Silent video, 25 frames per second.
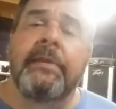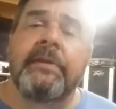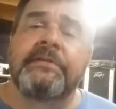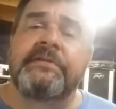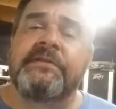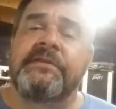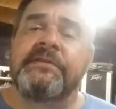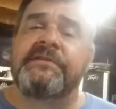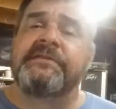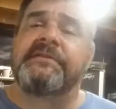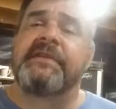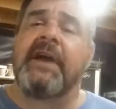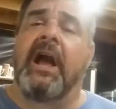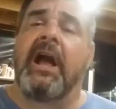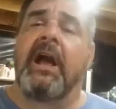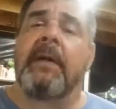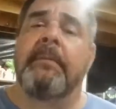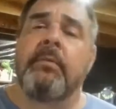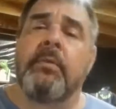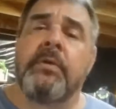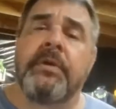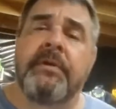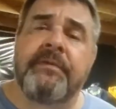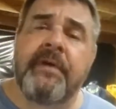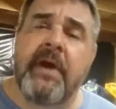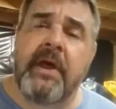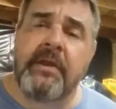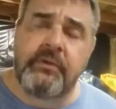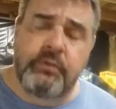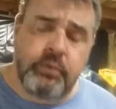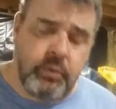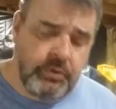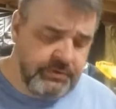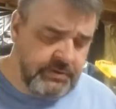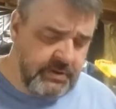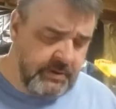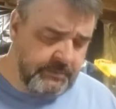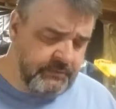this is Tom with the
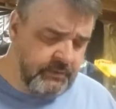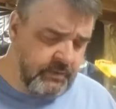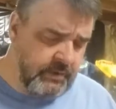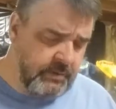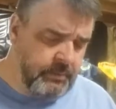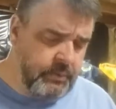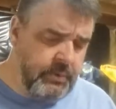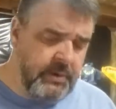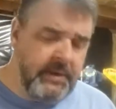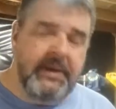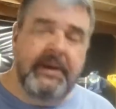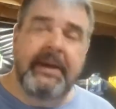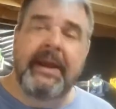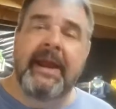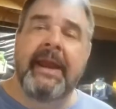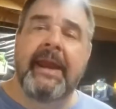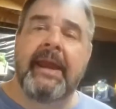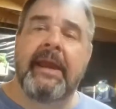Father's Workshop Screen Printing,